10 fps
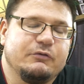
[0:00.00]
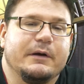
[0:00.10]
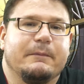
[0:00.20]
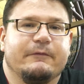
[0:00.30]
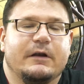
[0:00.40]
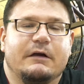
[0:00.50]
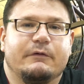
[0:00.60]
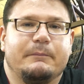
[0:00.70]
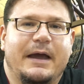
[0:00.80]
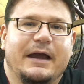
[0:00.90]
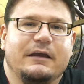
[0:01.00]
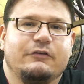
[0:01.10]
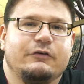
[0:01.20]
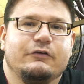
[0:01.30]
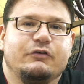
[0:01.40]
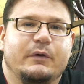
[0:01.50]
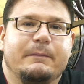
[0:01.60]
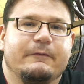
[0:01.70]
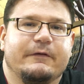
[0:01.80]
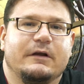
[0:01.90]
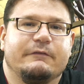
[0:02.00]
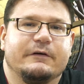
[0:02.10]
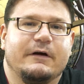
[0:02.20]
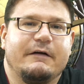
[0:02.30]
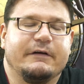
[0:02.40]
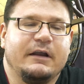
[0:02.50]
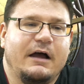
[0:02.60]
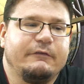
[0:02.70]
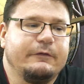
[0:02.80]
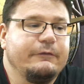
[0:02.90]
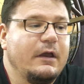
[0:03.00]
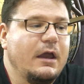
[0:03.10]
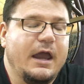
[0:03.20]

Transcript: 20% off on back issues, 20% off on graphic novels,